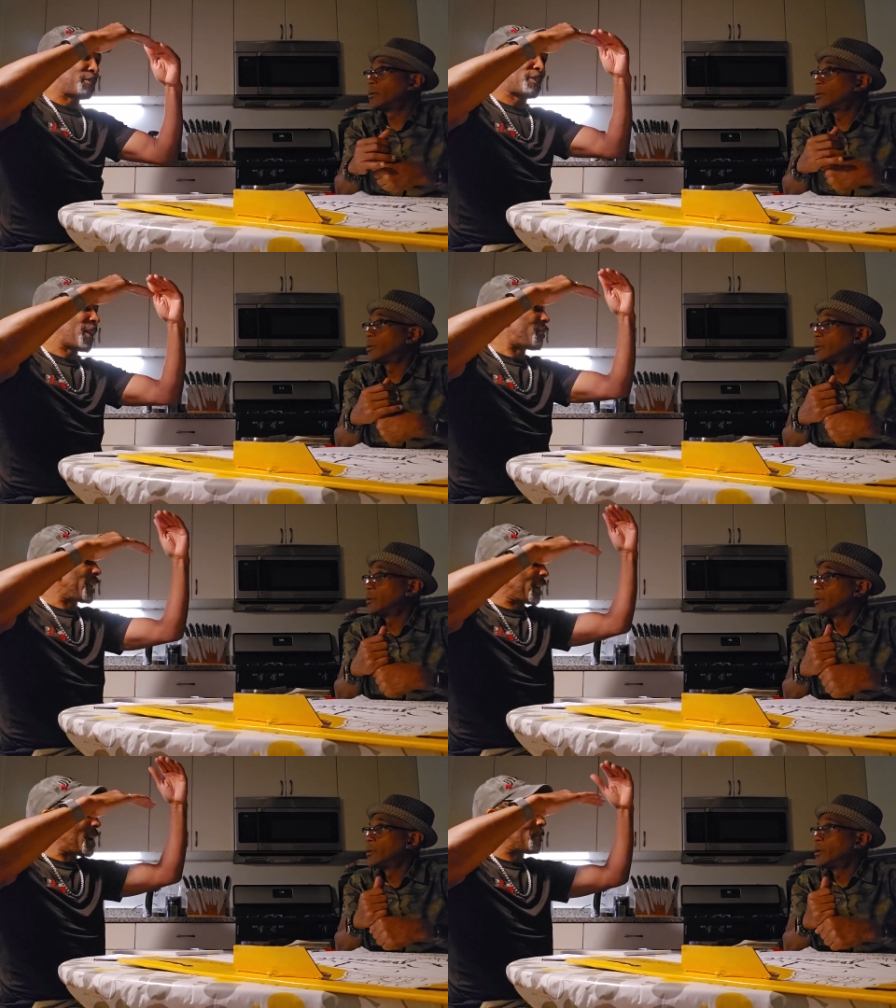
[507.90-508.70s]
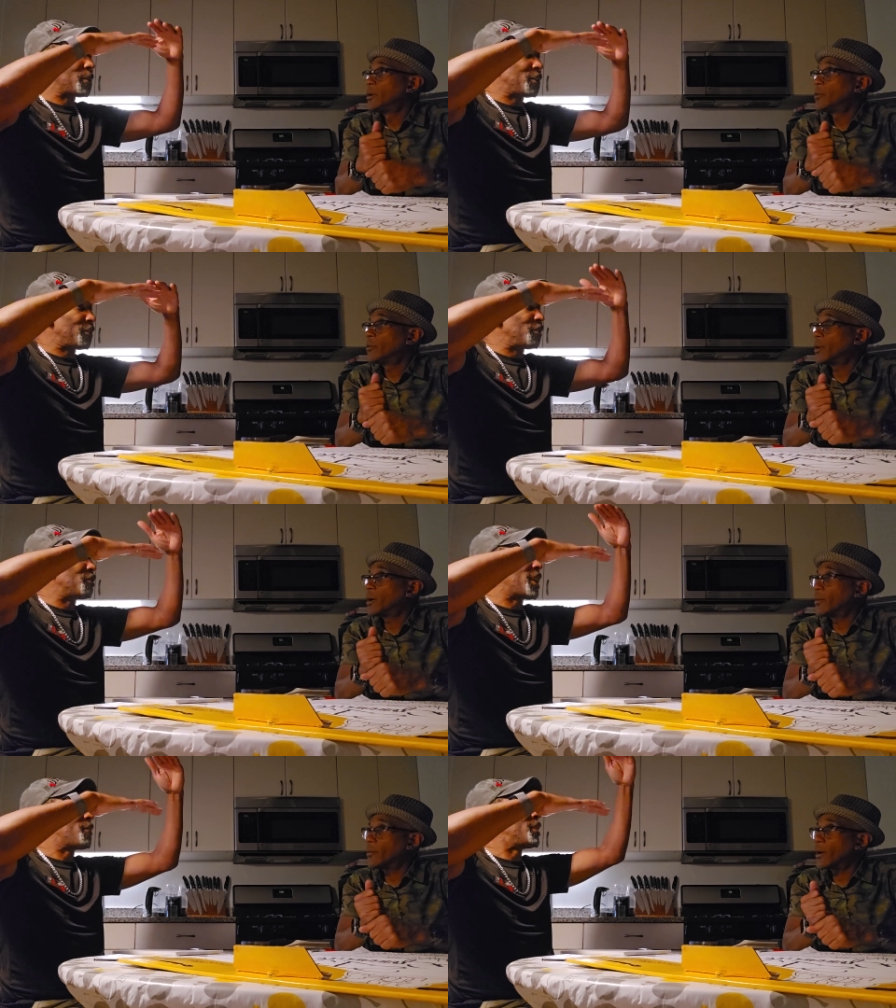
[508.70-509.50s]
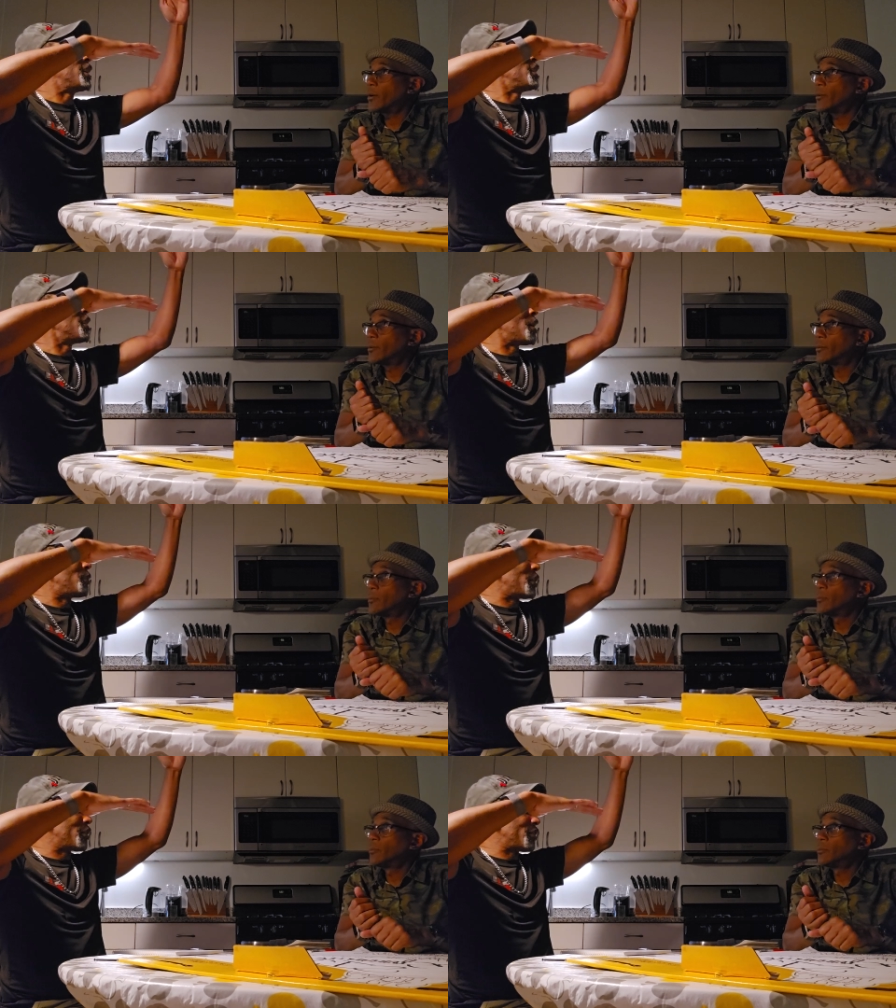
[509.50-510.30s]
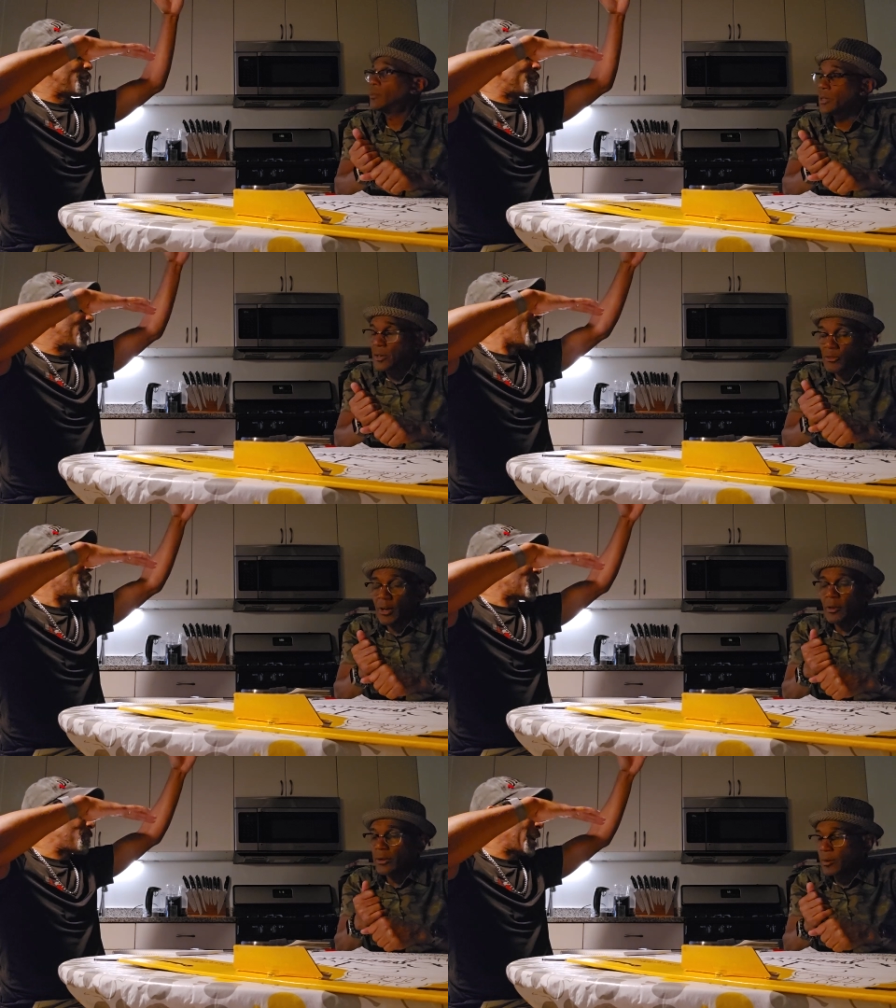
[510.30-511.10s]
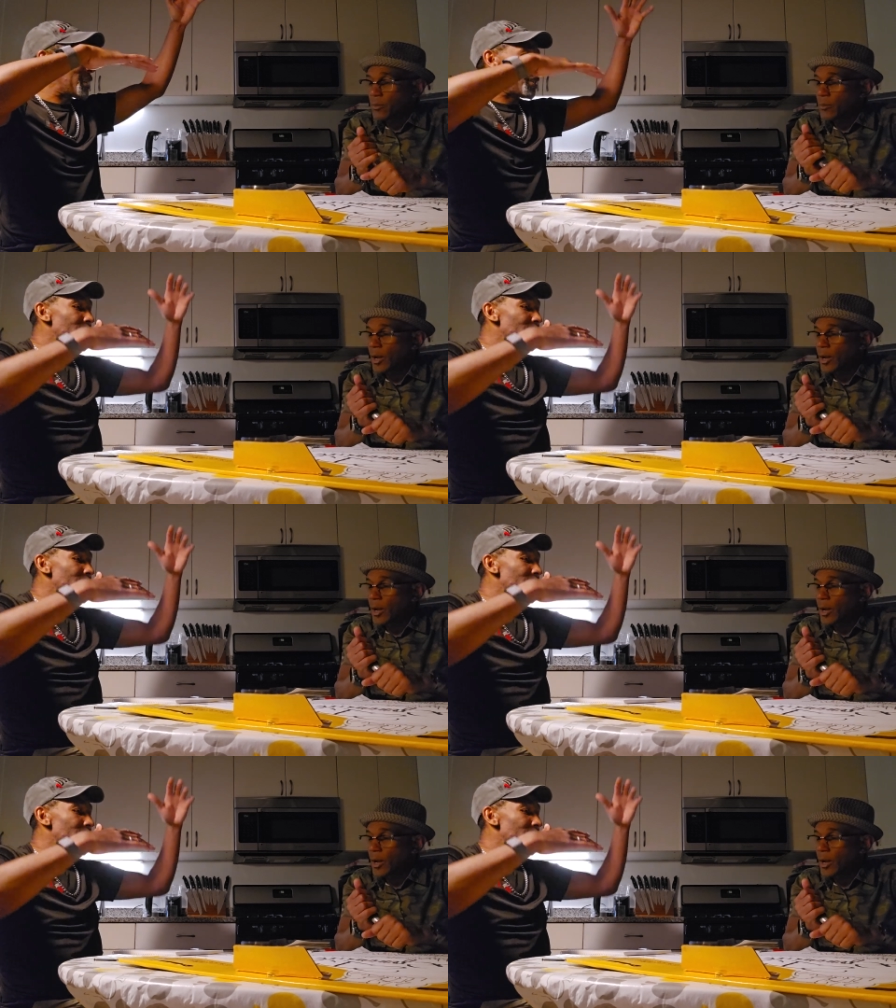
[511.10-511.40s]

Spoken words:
you're leveling up. You're leveling up your knowledge base.